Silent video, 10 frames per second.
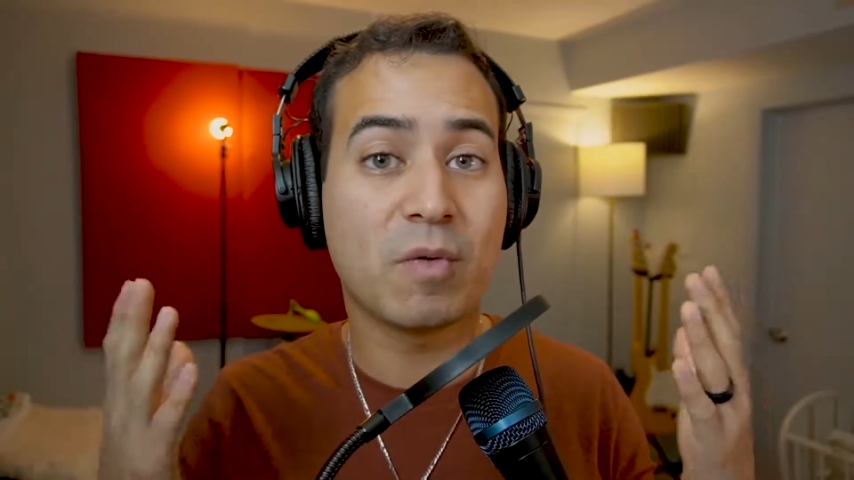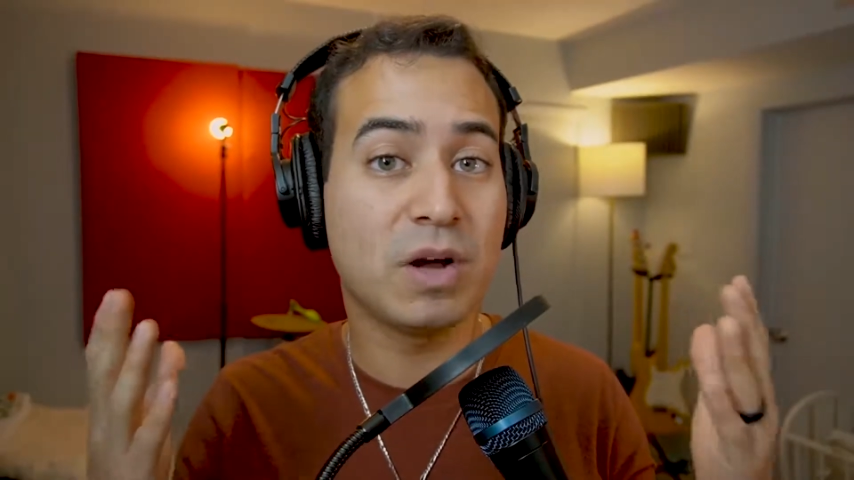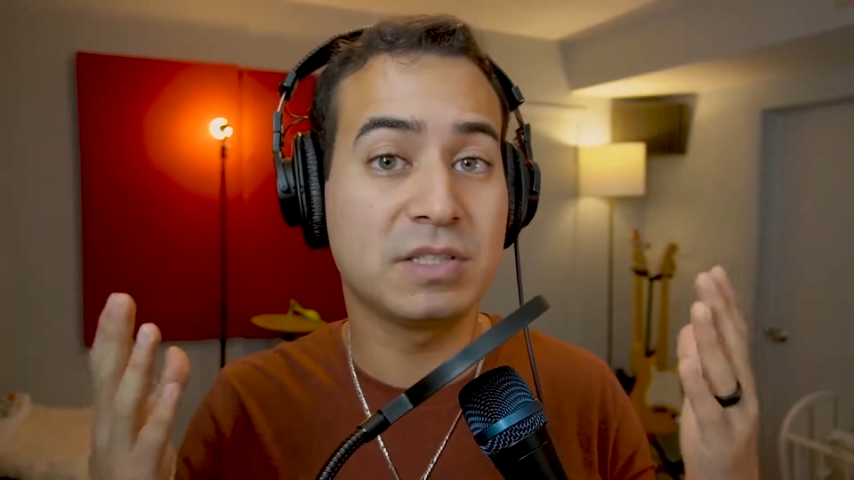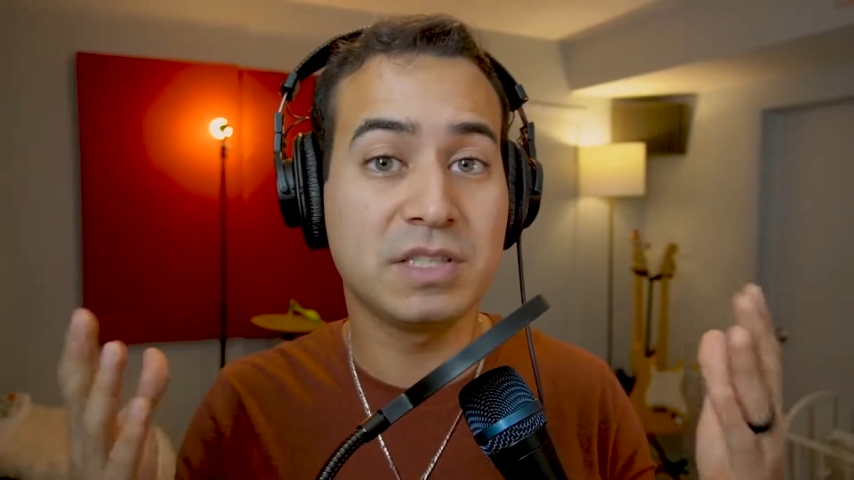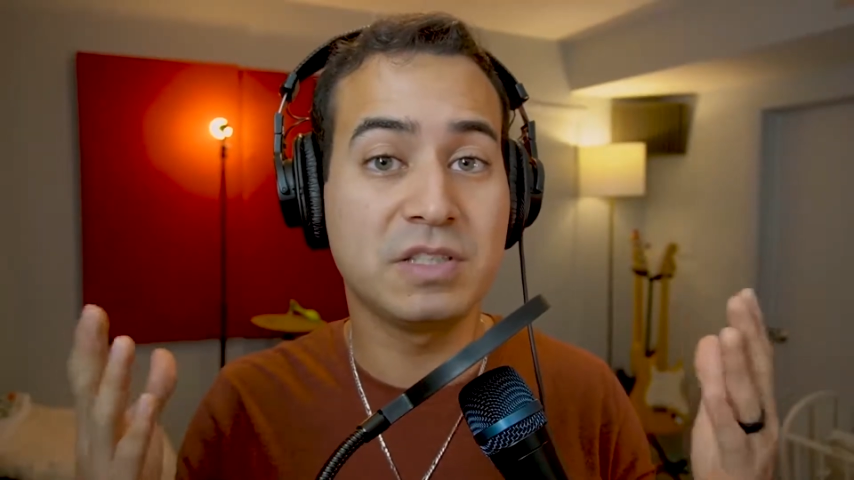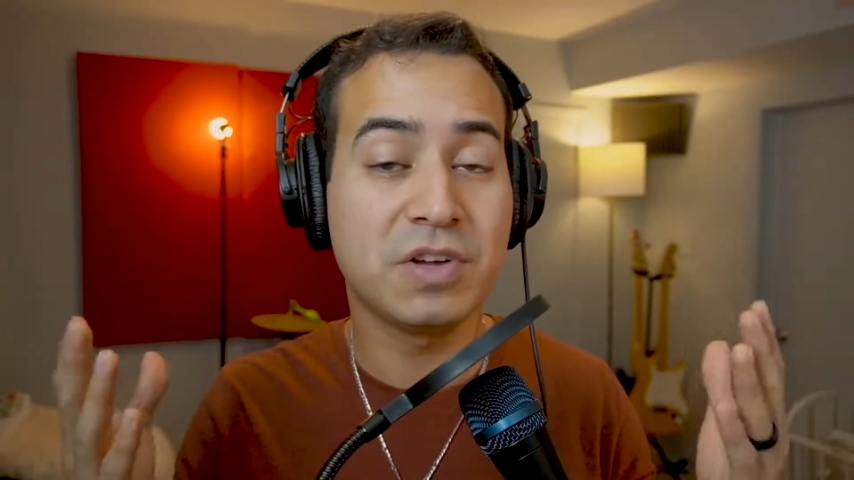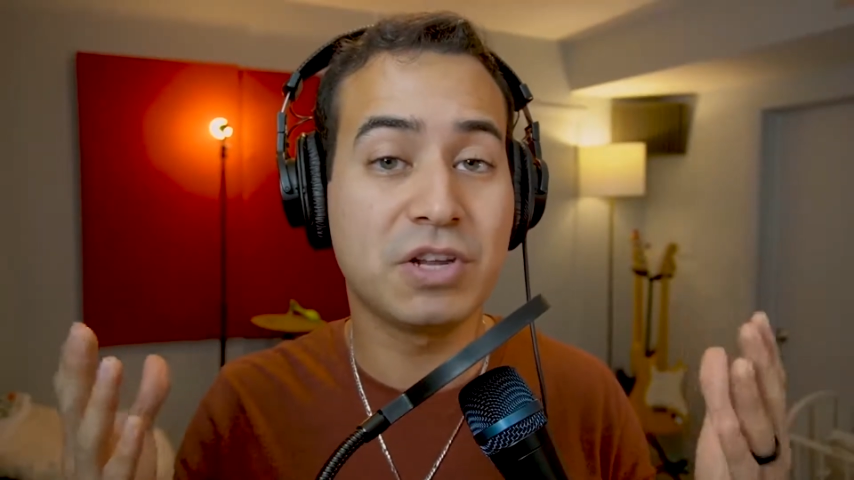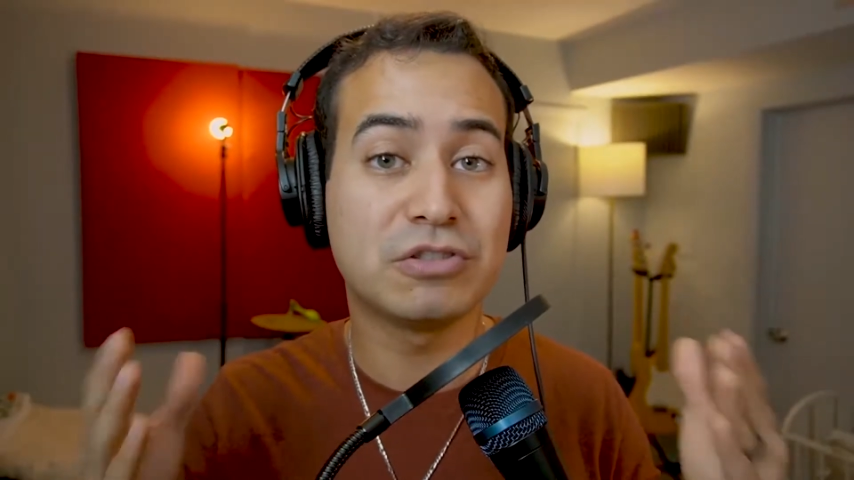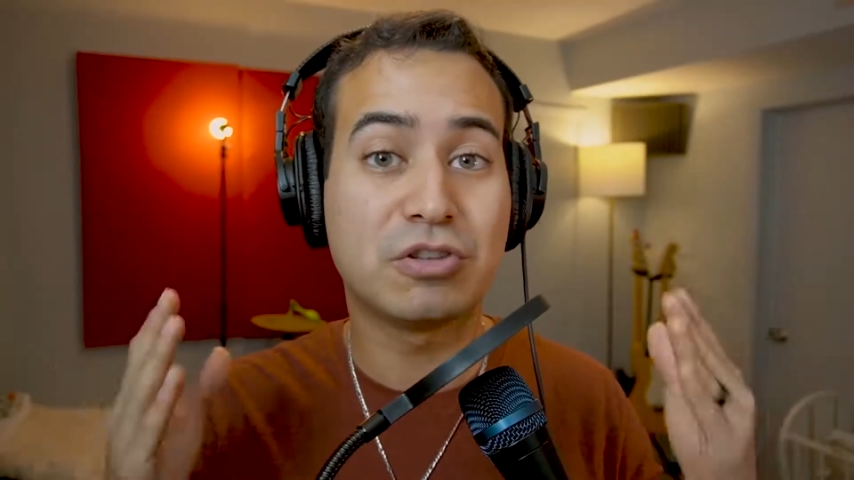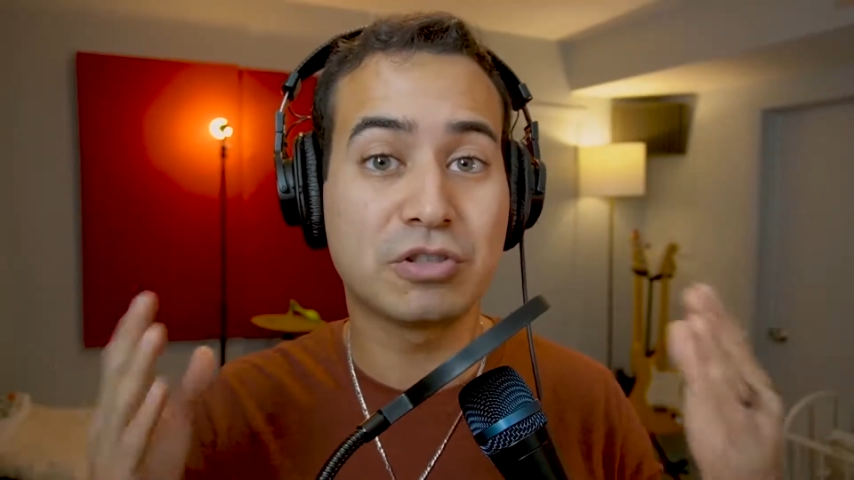watch these
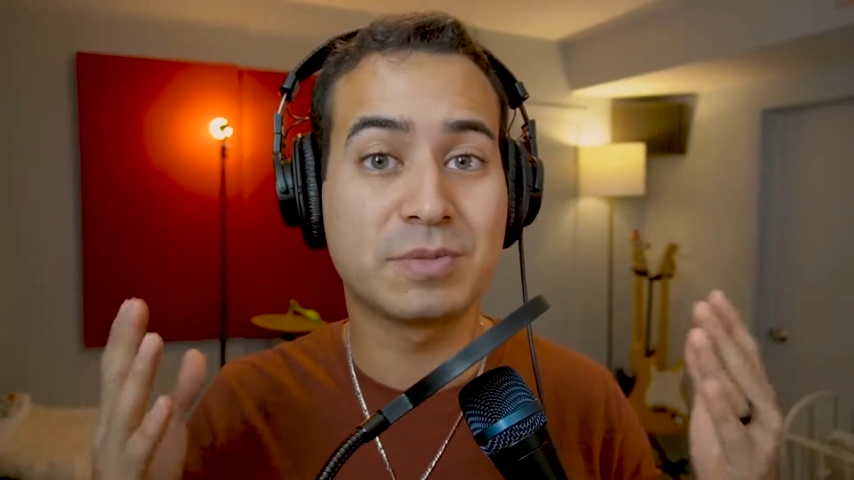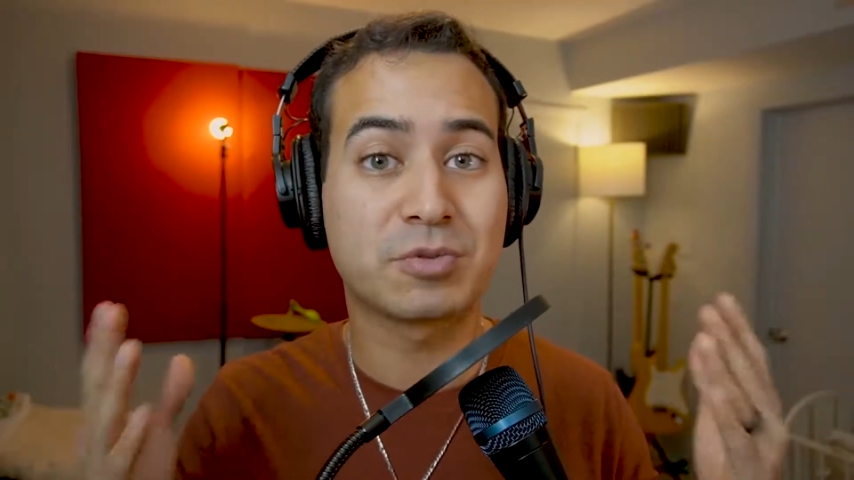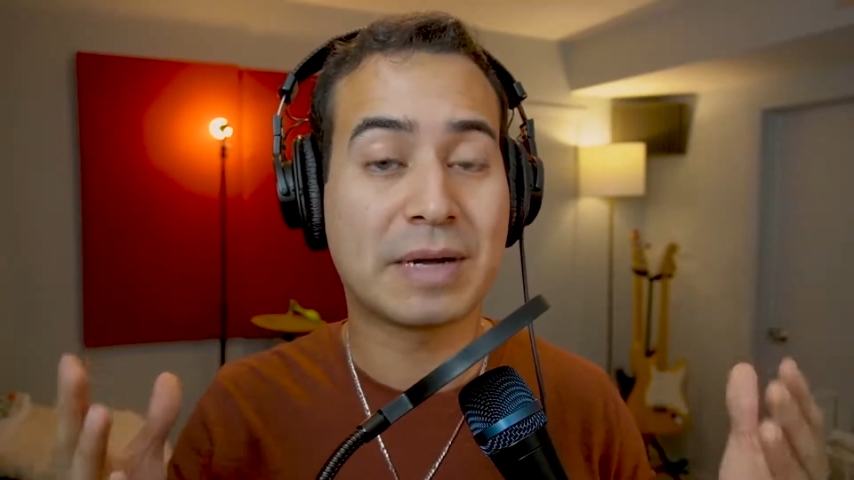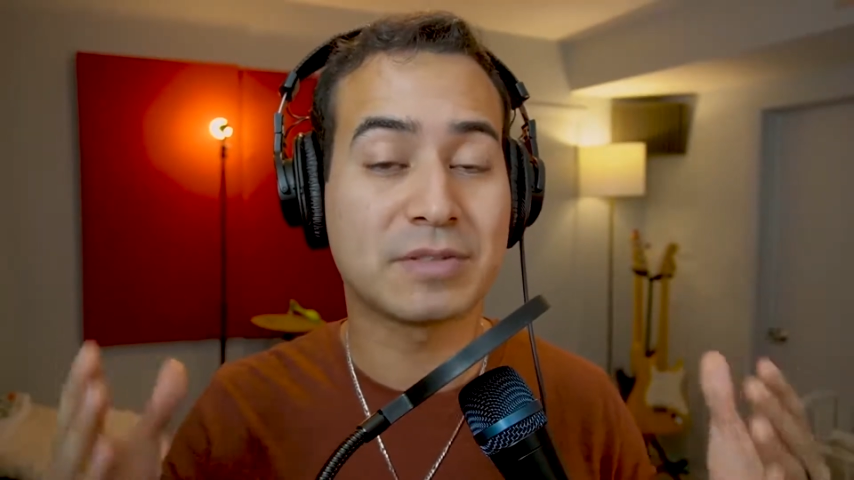videos don't subscribe,